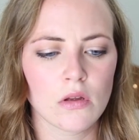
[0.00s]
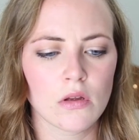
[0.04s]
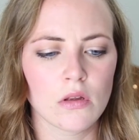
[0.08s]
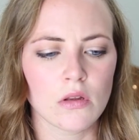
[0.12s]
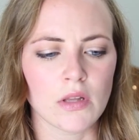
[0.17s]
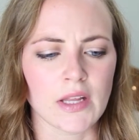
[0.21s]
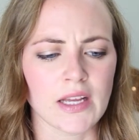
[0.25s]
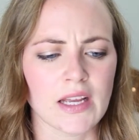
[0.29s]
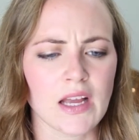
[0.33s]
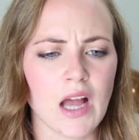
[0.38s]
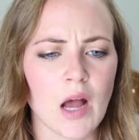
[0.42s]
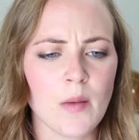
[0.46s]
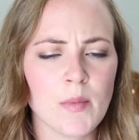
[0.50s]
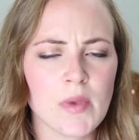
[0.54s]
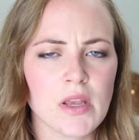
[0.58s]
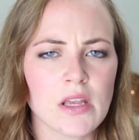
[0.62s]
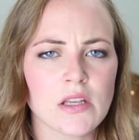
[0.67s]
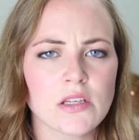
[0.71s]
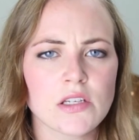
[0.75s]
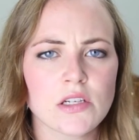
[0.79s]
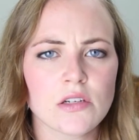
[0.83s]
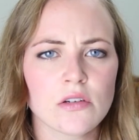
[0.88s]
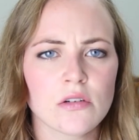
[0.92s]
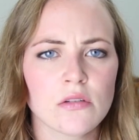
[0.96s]
like coming
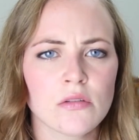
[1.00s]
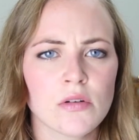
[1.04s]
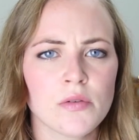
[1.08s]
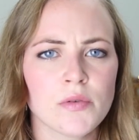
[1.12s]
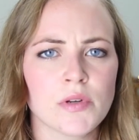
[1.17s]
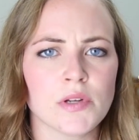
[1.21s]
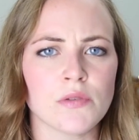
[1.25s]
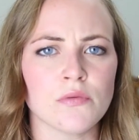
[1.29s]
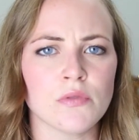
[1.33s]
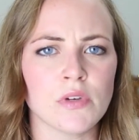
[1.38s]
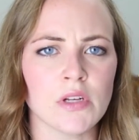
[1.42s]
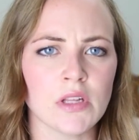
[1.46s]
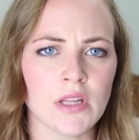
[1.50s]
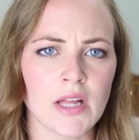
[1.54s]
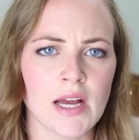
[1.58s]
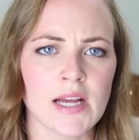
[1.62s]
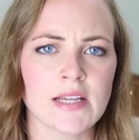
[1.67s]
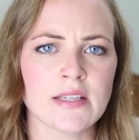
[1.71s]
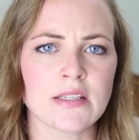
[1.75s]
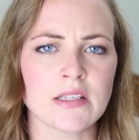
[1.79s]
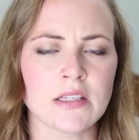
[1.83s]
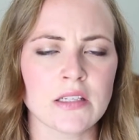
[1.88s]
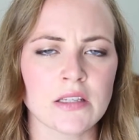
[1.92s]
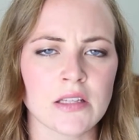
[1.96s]
into her own and
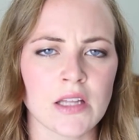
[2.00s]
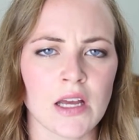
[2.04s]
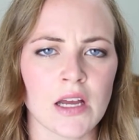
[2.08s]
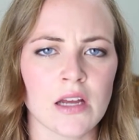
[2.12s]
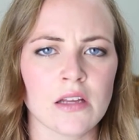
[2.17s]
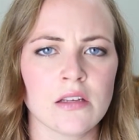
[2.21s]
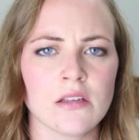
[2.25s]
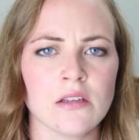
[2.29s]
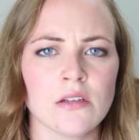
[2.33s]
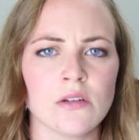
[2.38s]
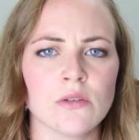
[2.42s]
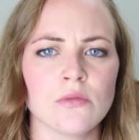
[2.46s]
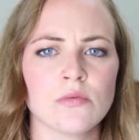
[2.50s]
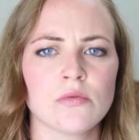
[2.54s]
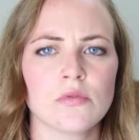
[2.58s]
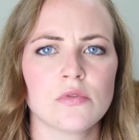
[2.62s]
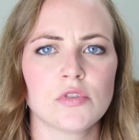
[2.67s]
realizing that, you know,